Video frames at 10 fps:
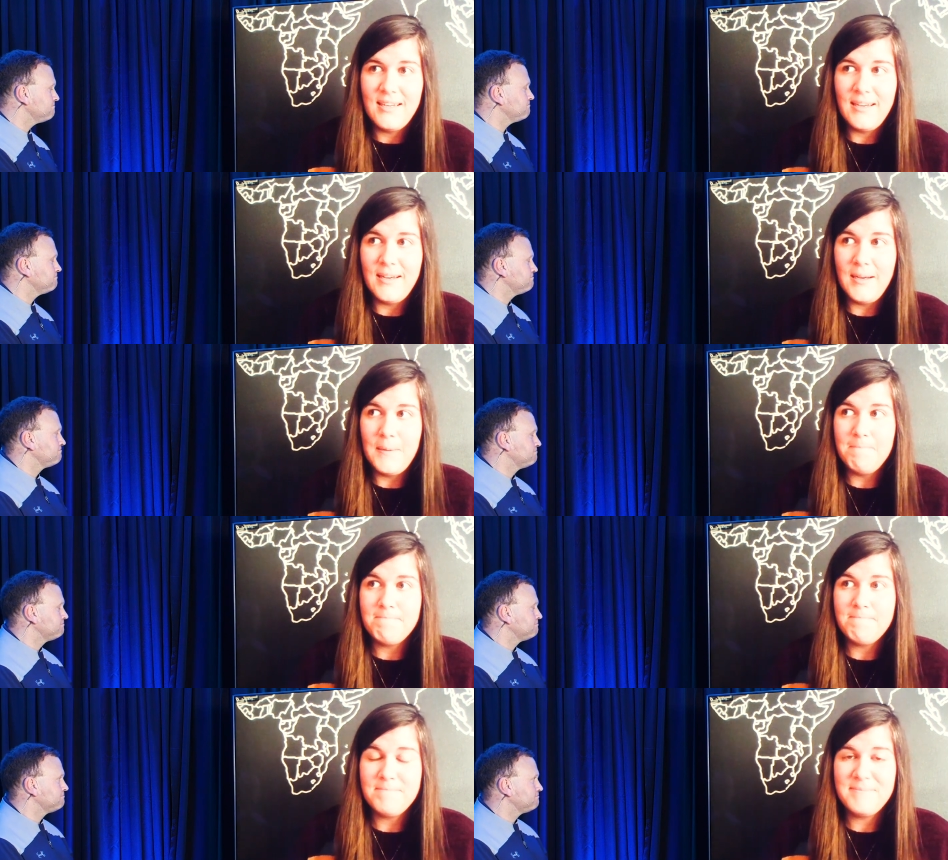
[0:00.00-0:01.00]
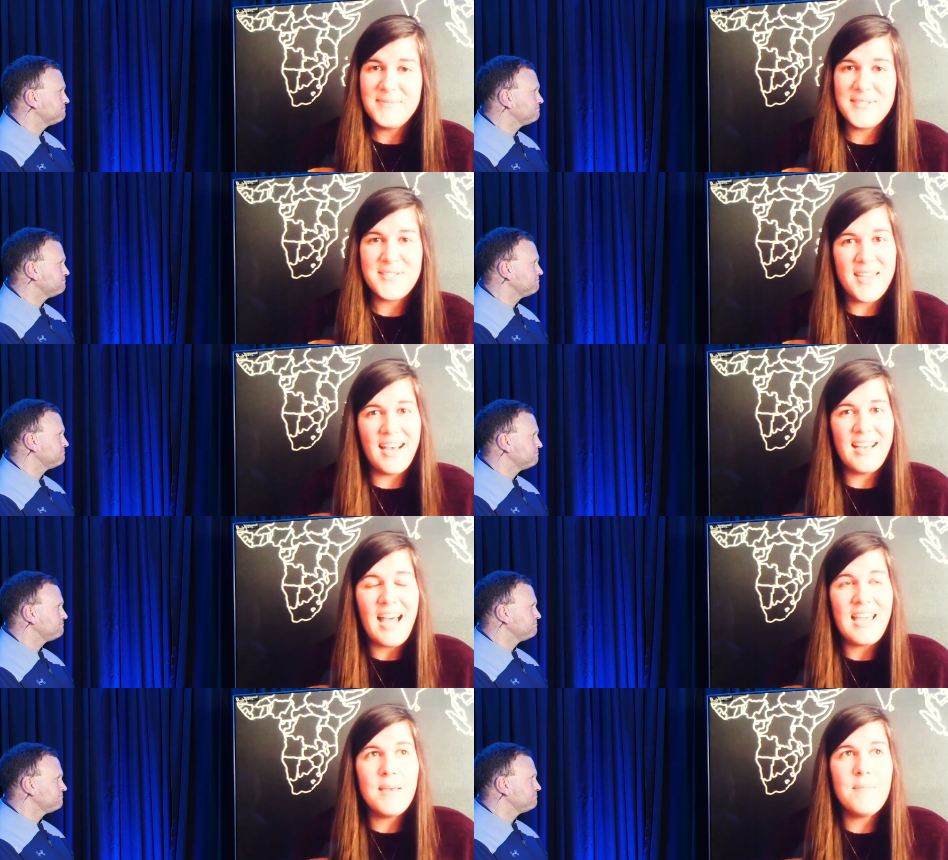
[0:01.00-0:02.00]
Speaker 1: Um, so yeah,
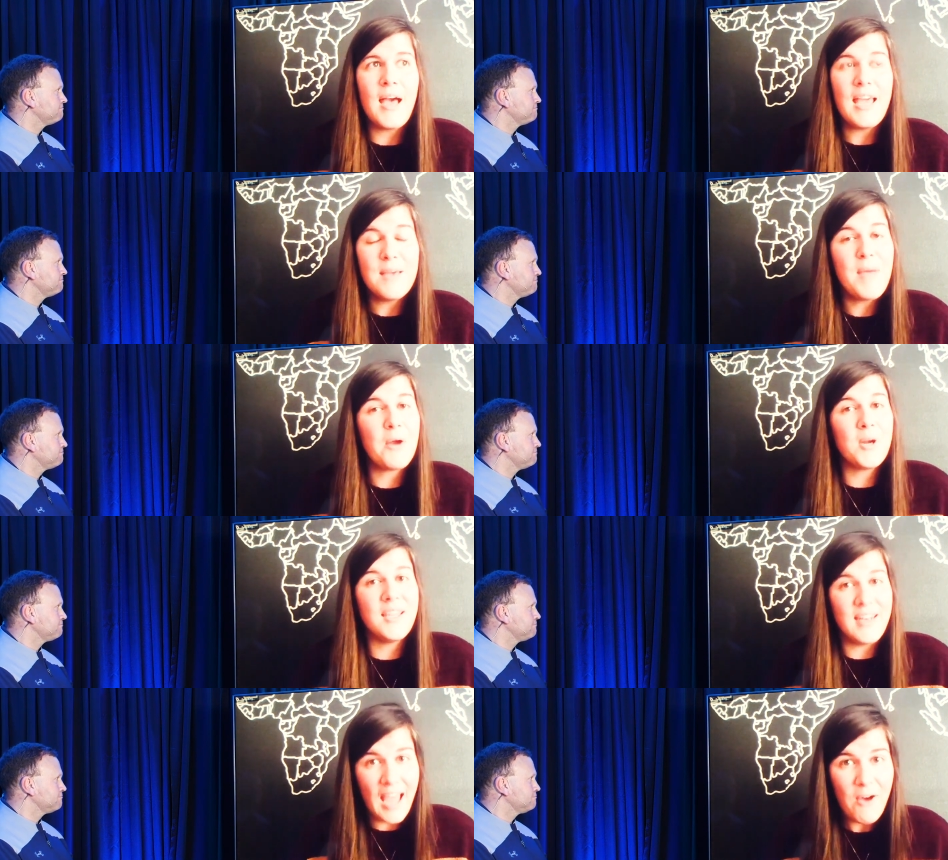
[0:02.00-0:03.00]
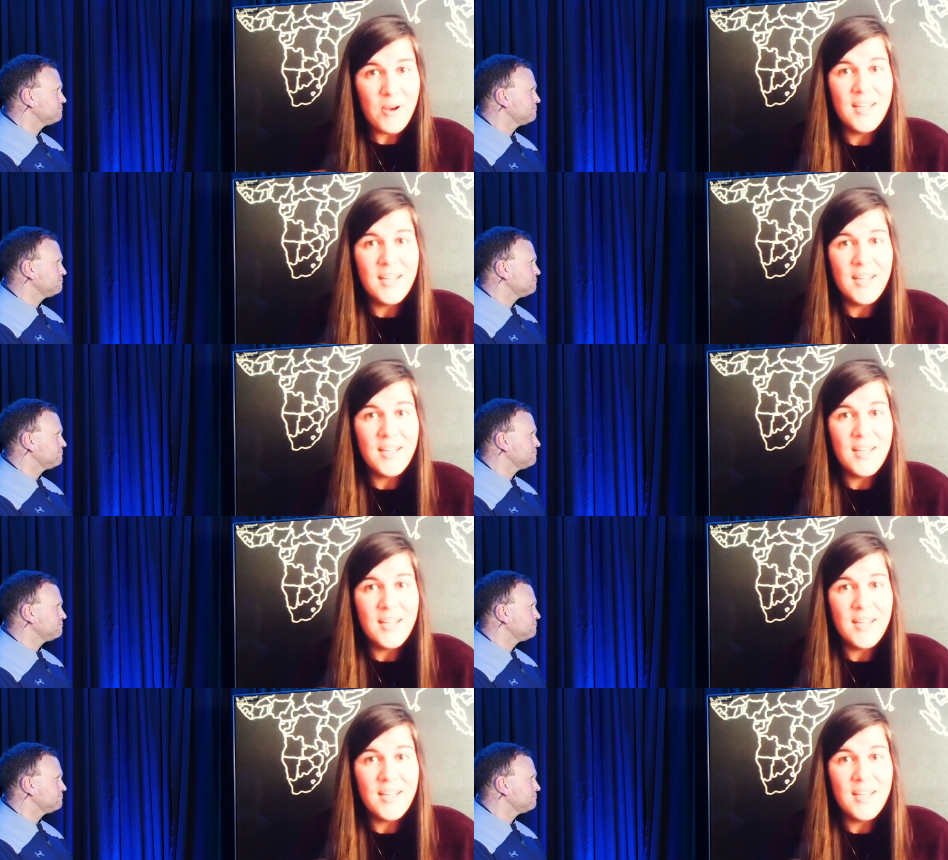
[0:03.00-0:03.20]
I am I am back working now.